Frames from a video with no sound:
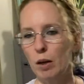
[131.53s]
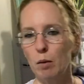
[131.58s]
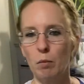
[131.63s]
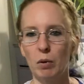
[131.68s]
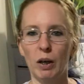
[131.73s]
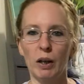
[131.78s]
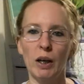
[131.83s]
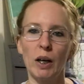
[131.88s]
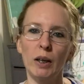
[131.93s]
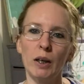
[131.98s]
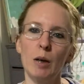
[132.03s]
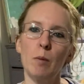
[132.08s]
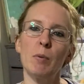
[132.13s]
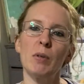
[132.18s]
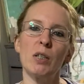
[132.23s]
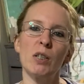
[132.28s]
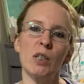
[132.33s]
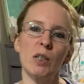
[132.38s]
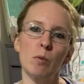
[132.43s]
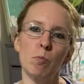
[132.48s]
but I got to keep
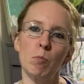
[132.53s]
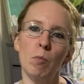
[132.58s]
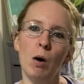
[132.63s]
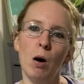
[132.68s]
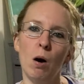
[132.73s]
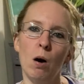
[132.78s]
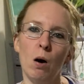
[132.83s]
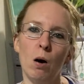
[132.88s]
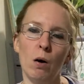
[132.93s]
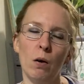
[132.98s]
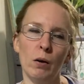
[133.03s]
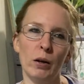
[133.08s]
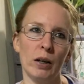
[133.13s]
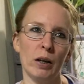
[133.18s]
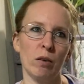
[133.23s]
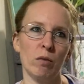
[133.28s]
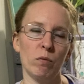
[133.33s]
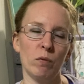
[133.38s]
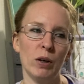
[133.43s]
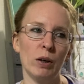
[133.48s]
it small
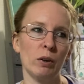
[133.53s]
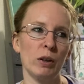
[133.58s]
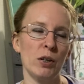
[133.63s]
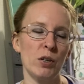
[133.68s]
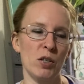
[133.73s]
and fairly